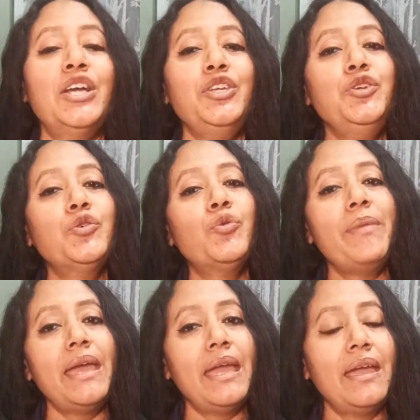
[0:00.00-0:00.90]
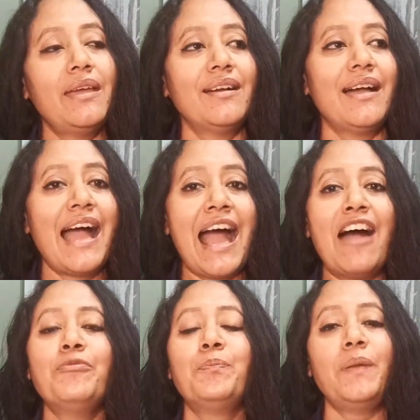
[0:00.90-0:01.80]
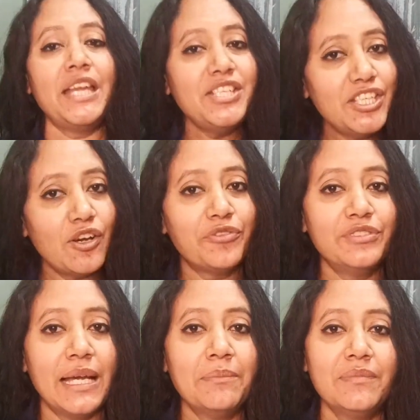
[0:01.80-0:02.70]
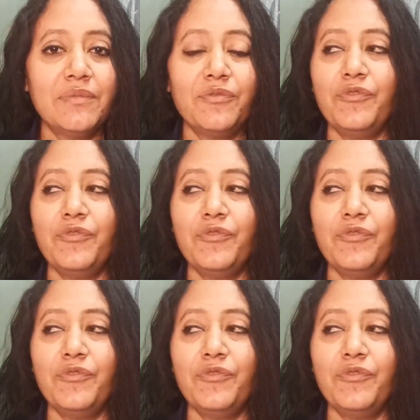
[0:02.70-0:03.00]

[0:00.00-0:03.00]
you may have plenty of them